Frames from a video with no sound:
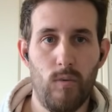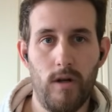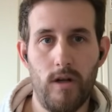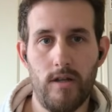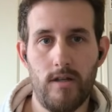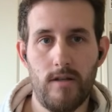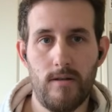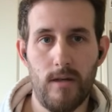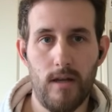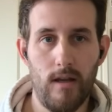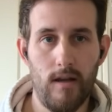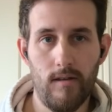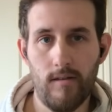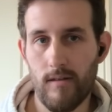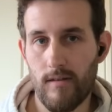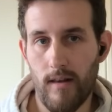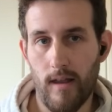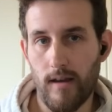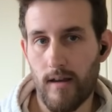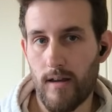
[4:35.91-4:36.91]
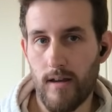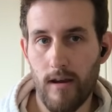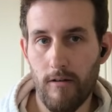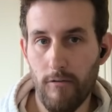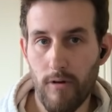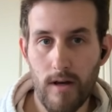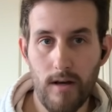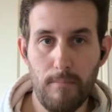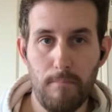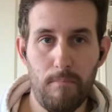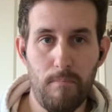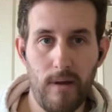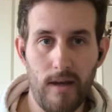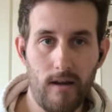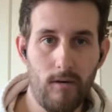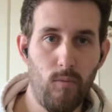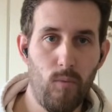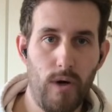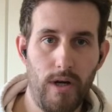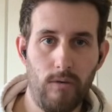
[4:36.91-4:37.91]
which is like a really
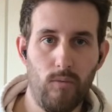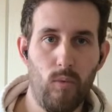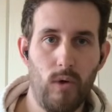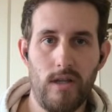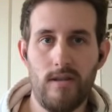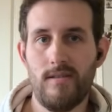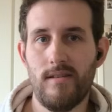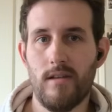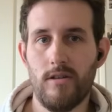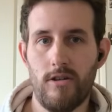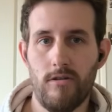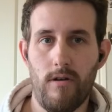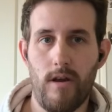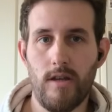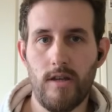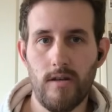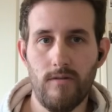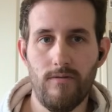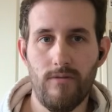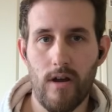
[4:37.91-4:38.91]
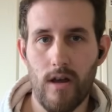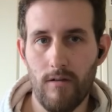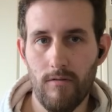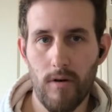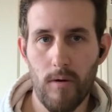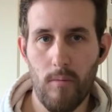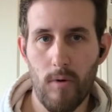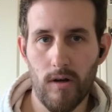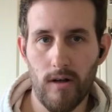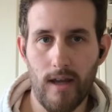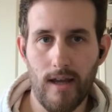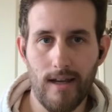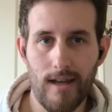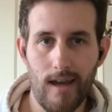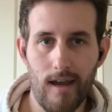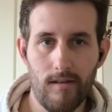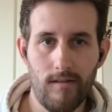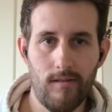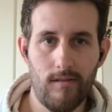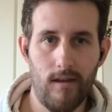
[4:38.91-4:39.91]
big win-win situation for everyone, I
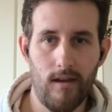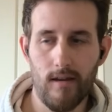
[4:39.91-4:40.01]
guess.